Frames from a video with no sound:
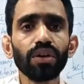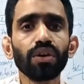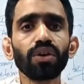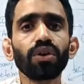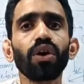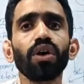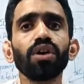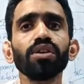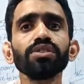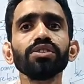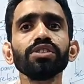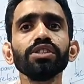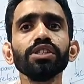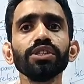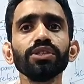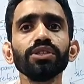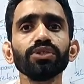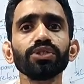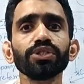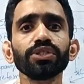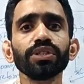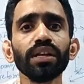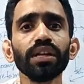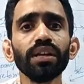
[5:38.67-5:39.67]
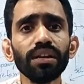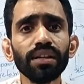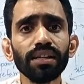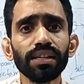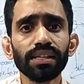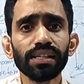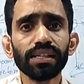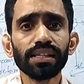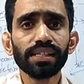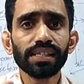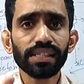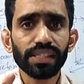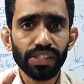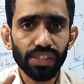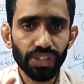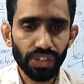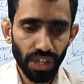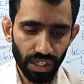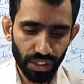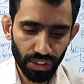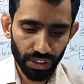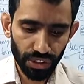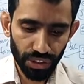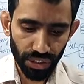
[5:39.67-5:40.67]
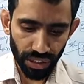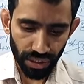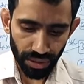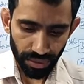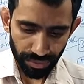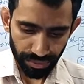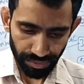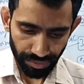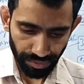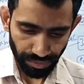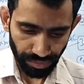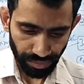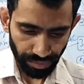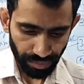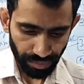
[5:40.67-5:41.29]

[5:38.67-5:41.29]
constitutional structure.